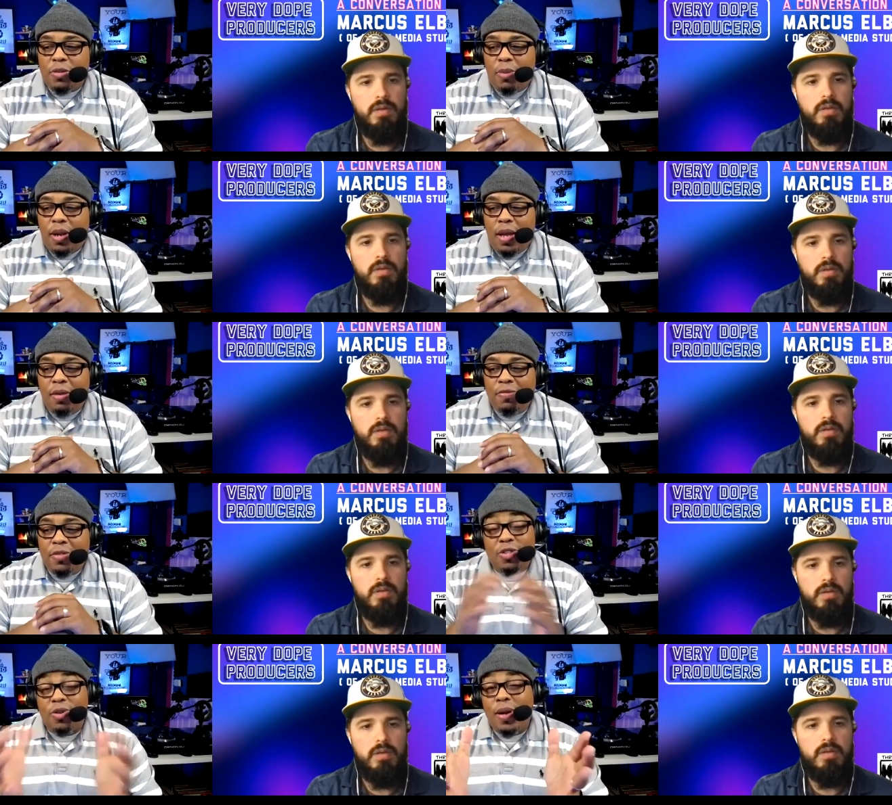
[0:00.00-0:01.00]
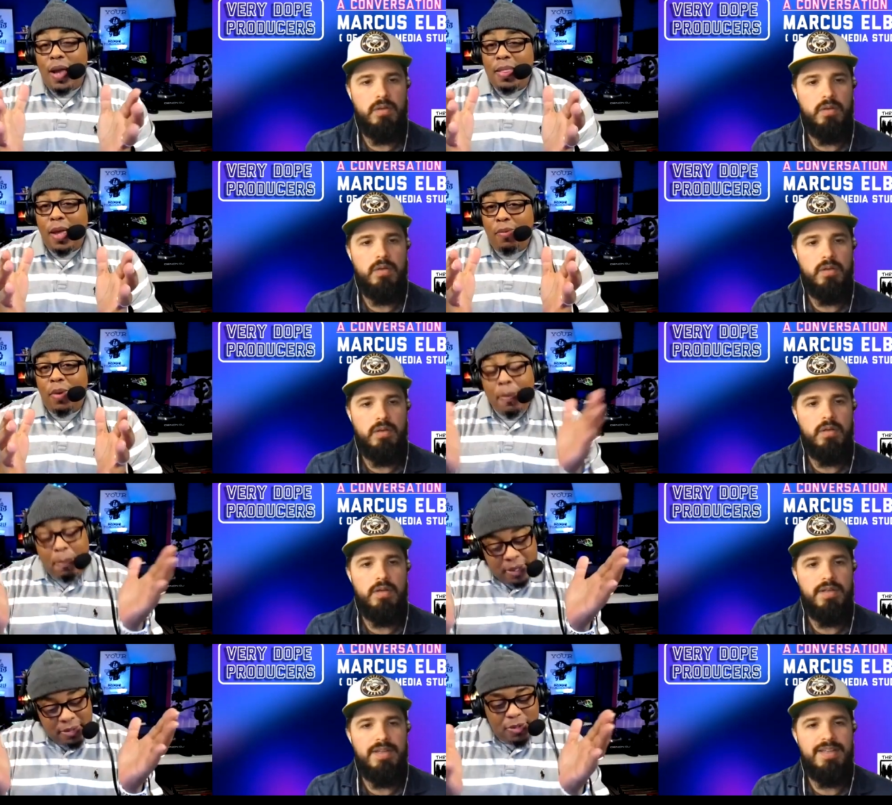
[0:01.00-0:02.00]
Speaker 1: of my life. Didn't turn out that way,
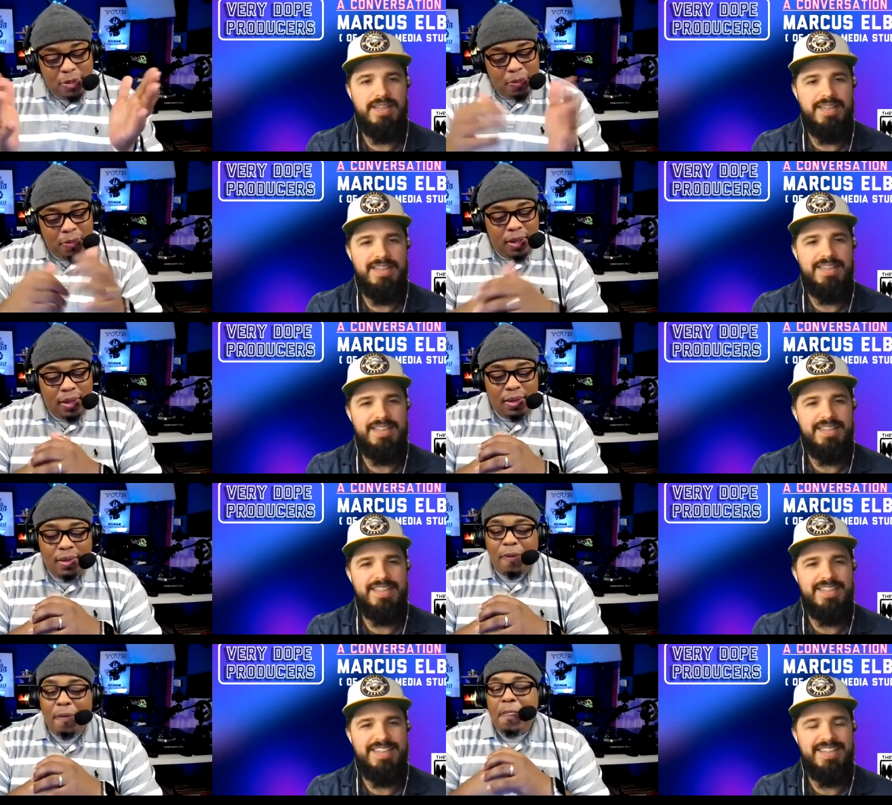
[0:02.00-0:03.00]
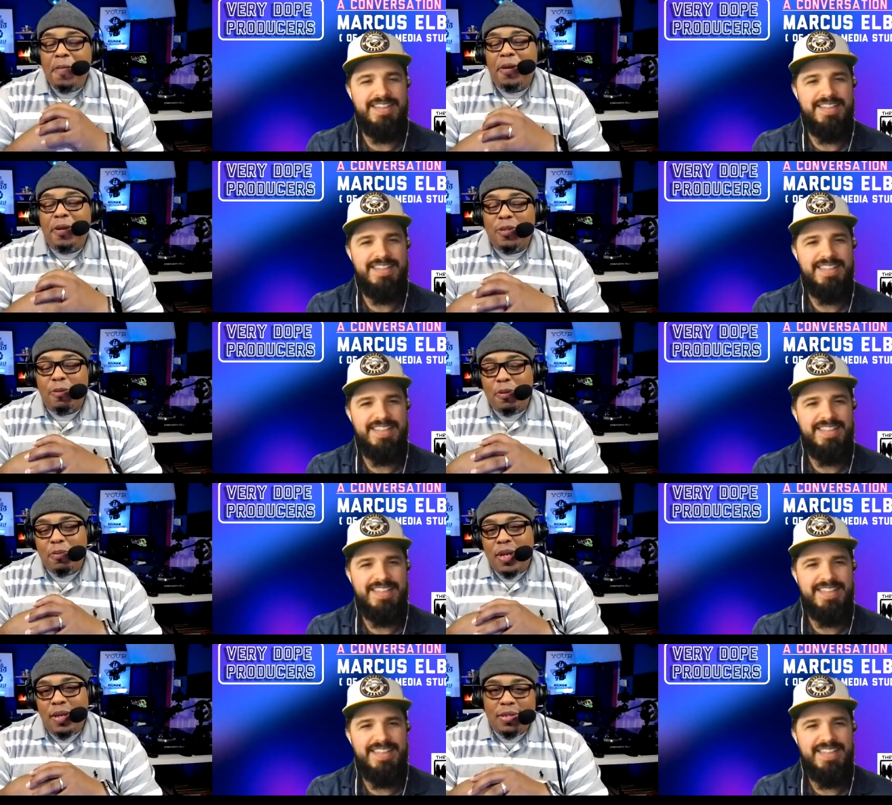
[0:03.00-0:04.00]
but you know, hey, yeah, some people
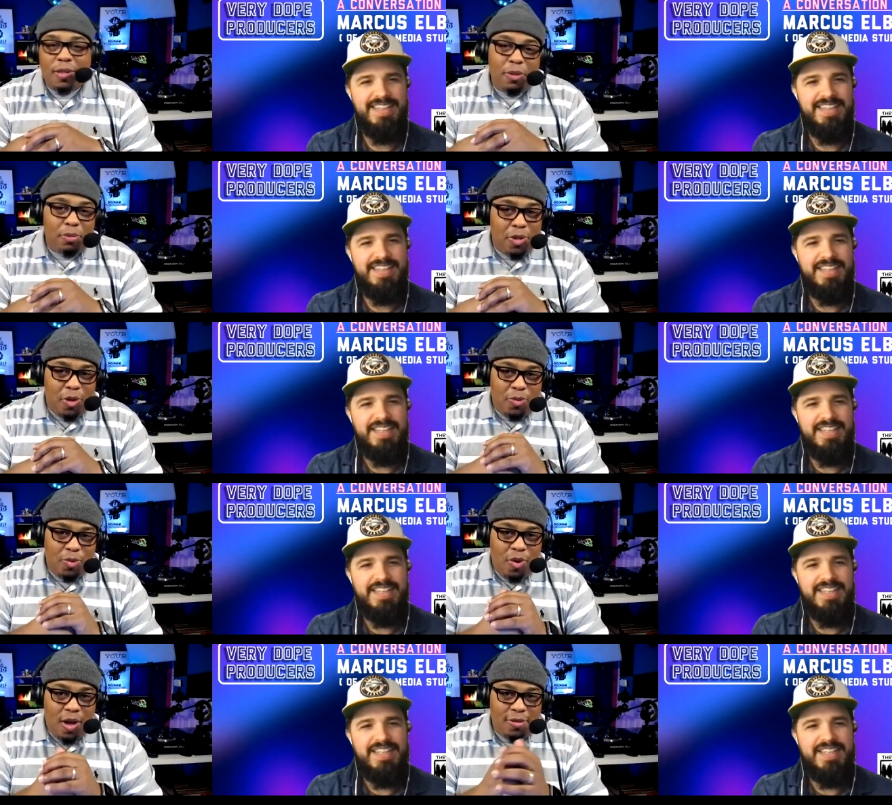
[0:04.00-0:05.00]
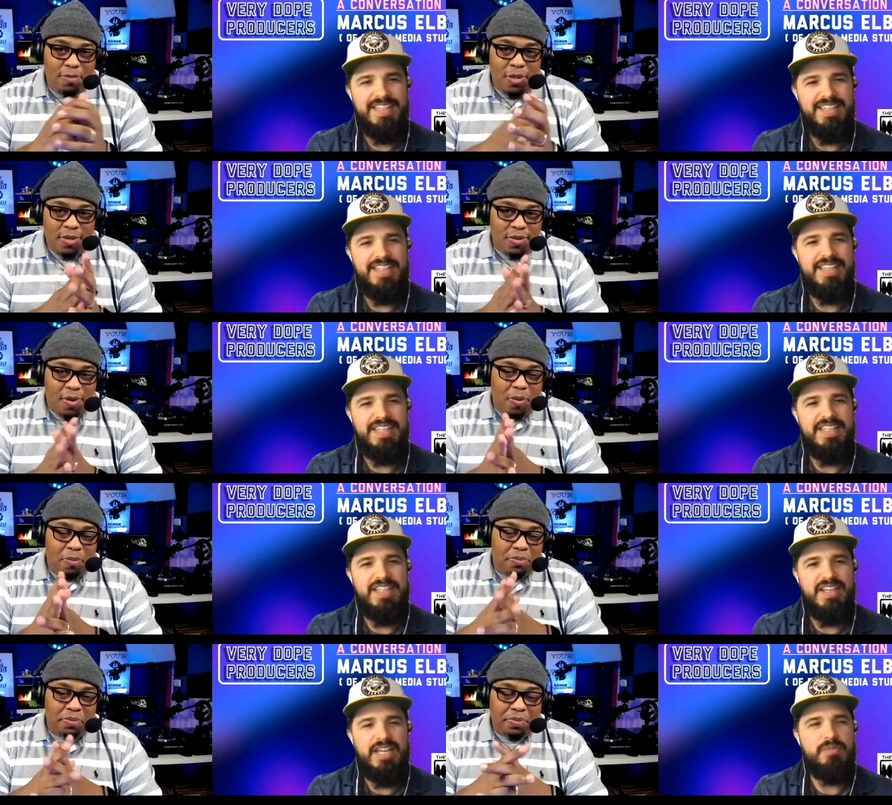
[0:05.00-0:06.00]
get it, some people don't. You know how this business go.
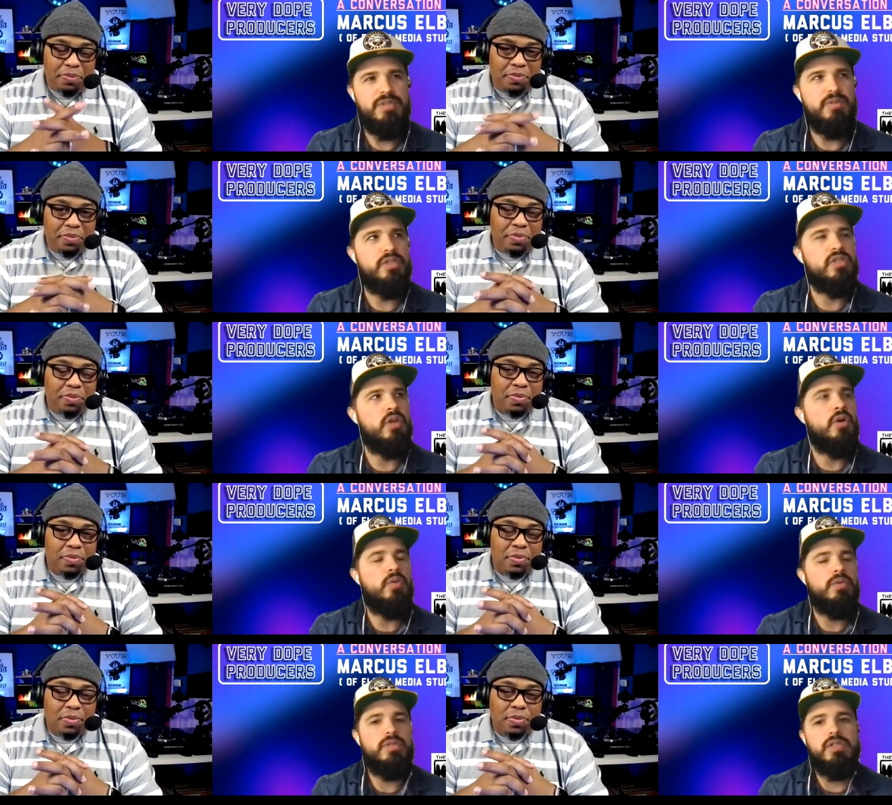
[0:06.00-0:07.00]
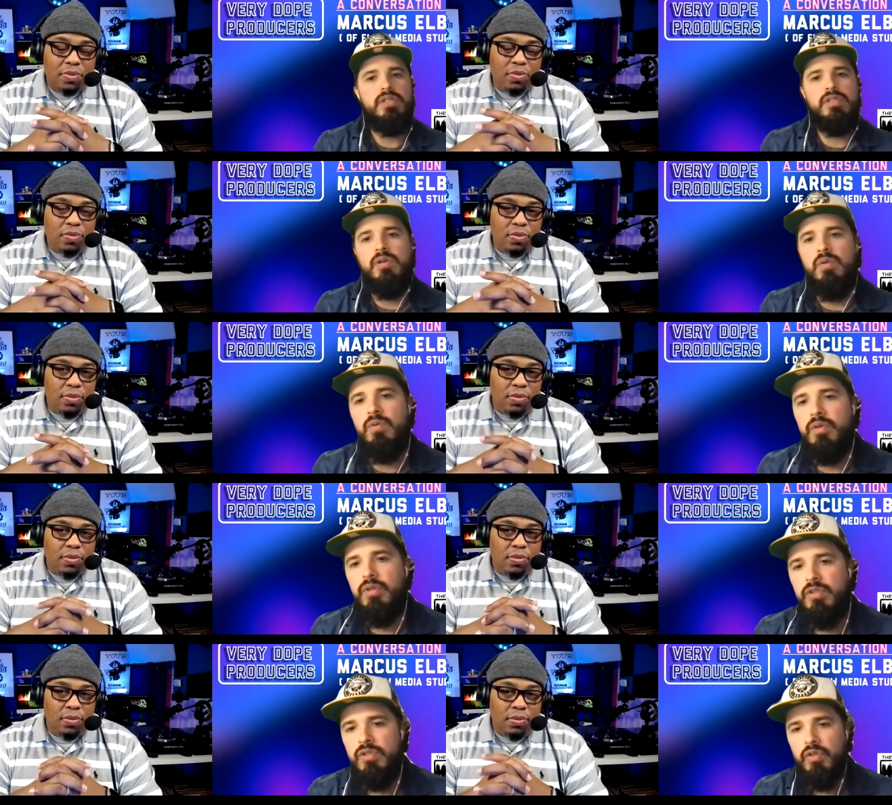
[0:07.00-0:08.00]
Speaker 2: Absolutely. So, so
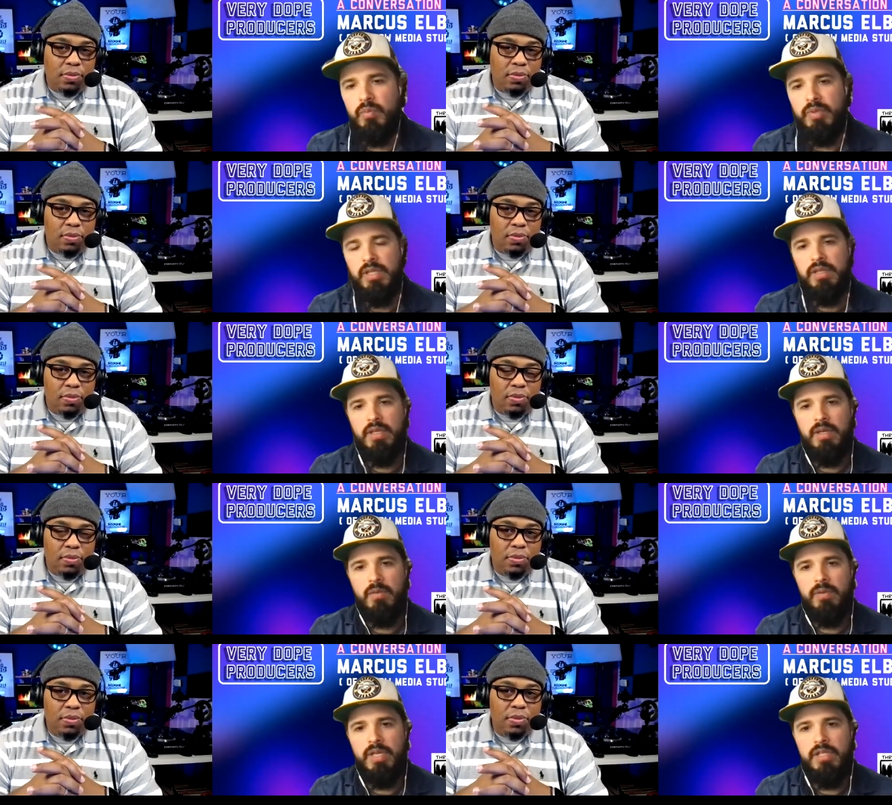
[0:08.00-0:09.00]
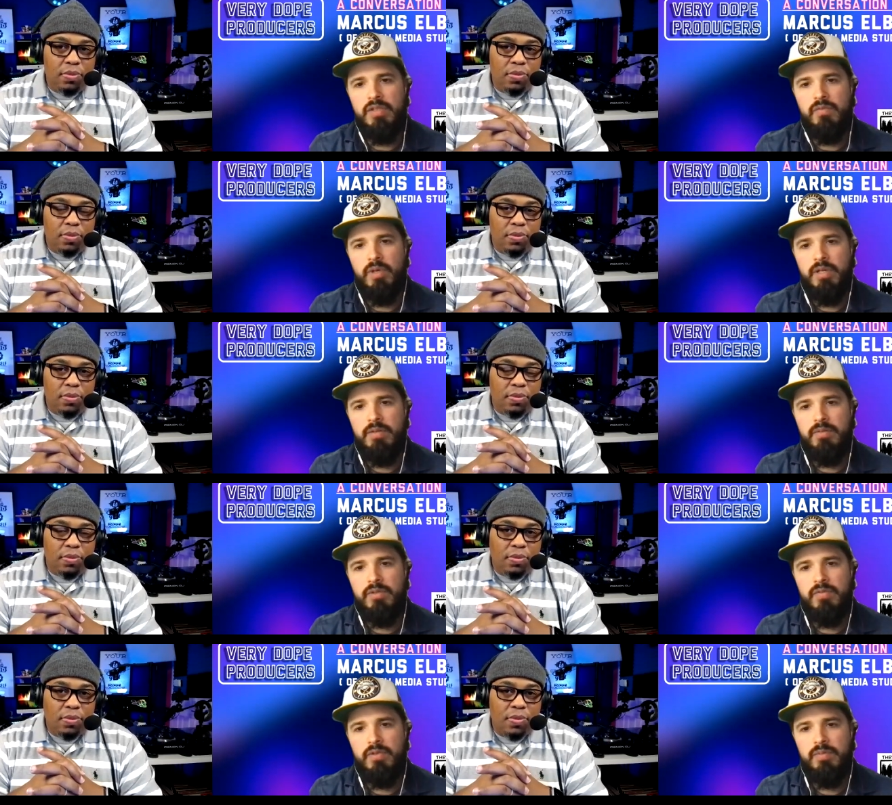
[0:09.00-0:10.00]
you sold your beat at the, at the age of what? what was
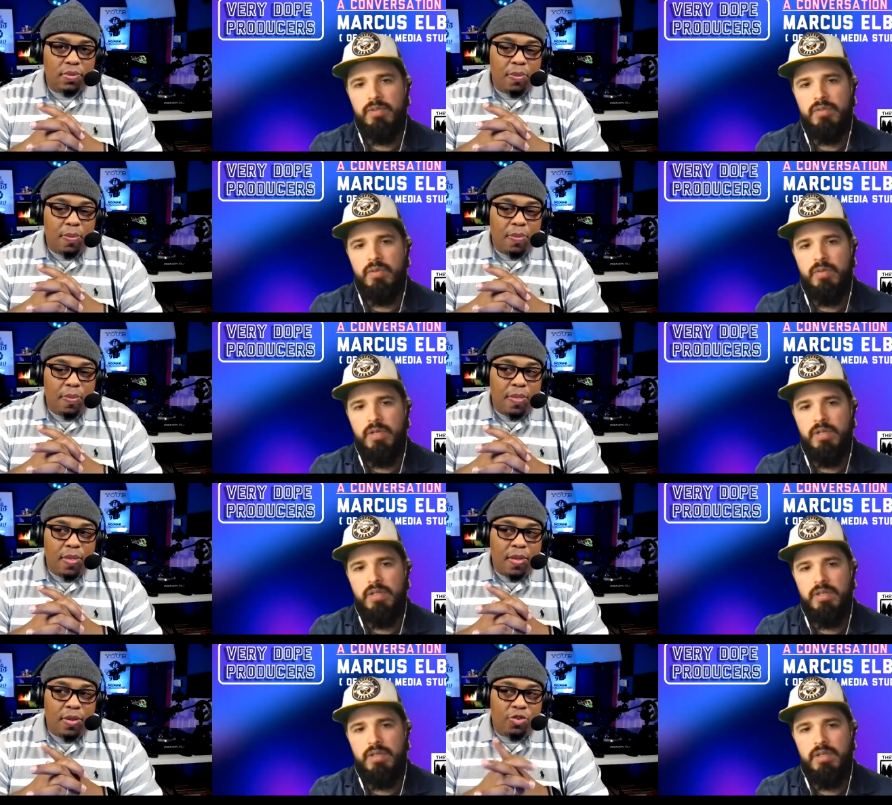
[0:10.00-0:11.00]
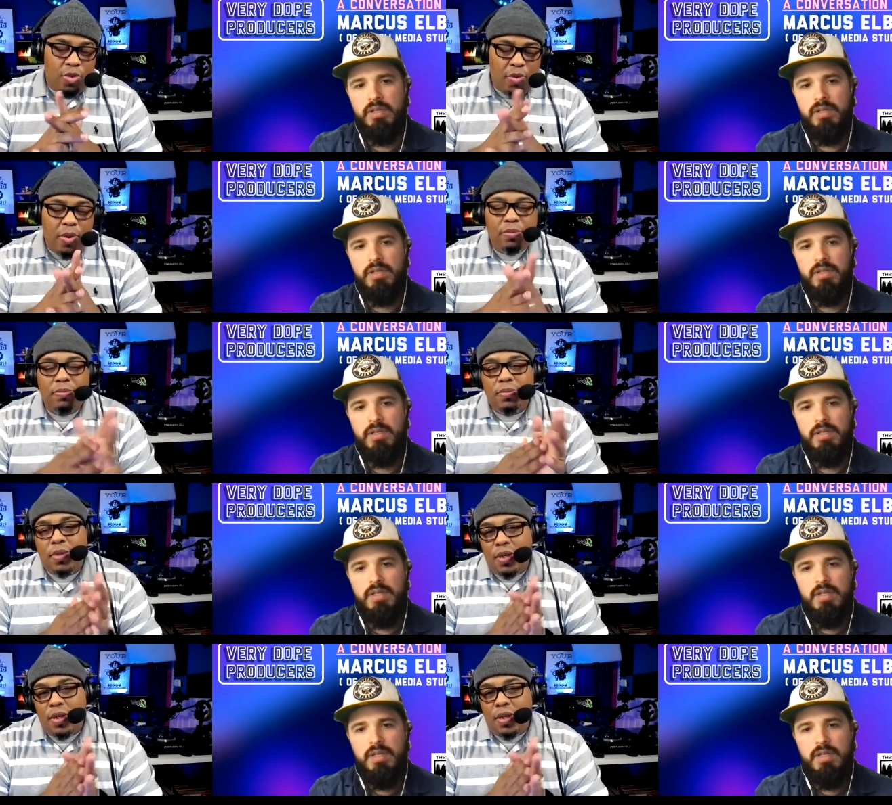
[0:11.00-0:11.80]
your first beat? 21.
Speaker 1: 21. Yeah, I